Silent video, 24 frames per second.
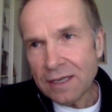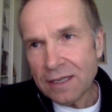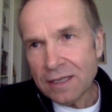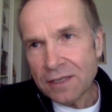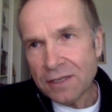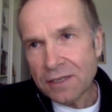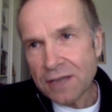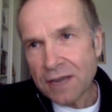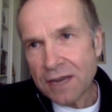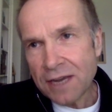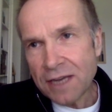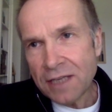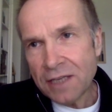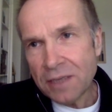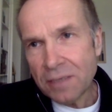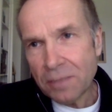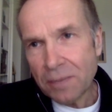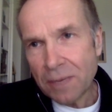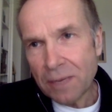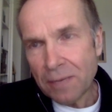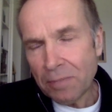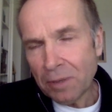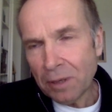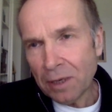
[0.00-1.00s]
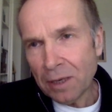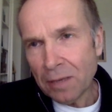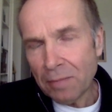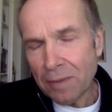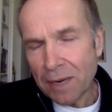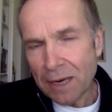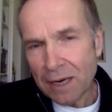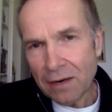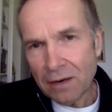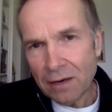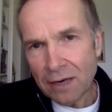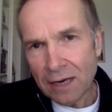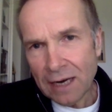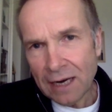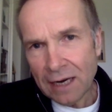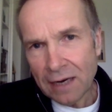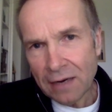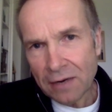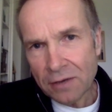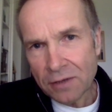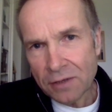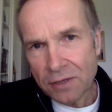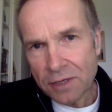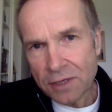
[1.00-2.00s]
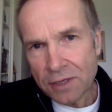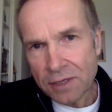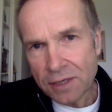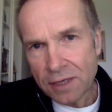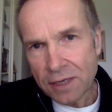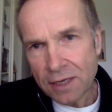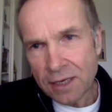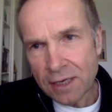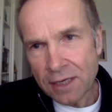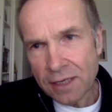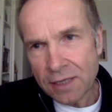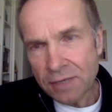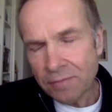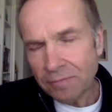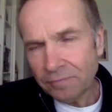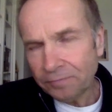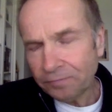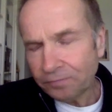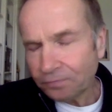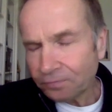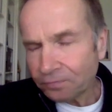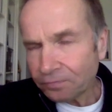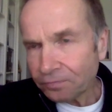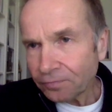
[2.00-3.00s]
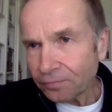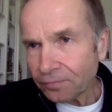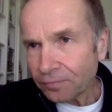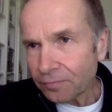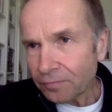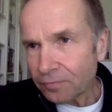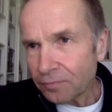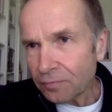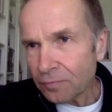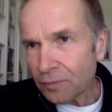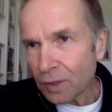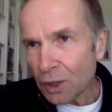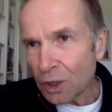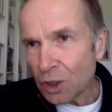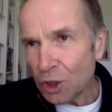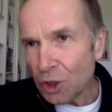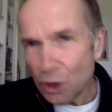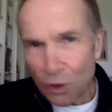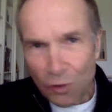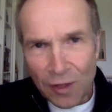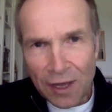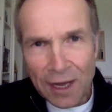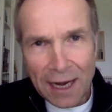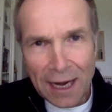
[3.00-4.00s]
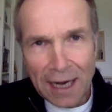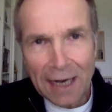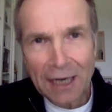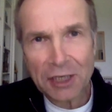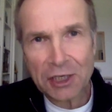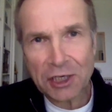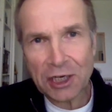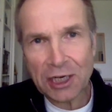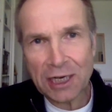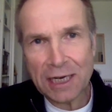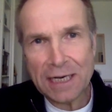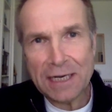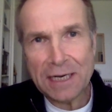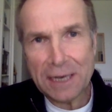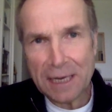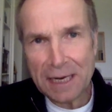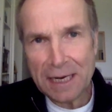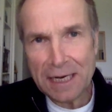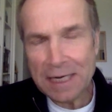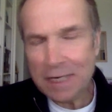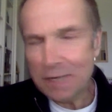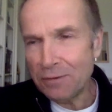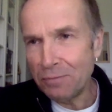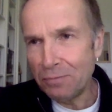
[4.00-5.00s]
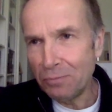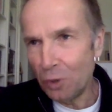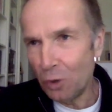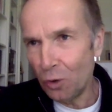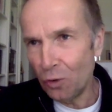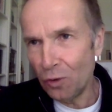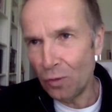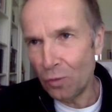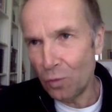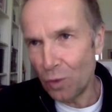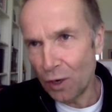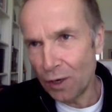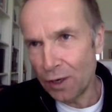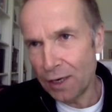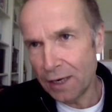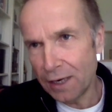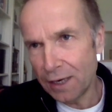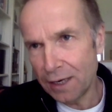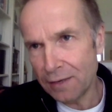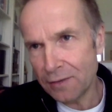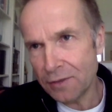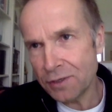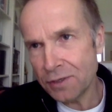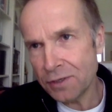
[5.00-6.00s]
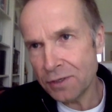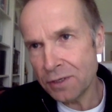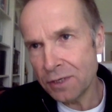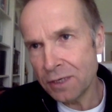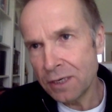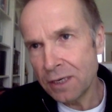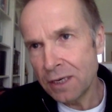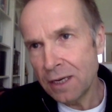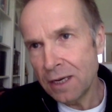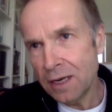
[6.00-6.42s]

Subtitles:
say to people about houses is, do they actually need more than one house?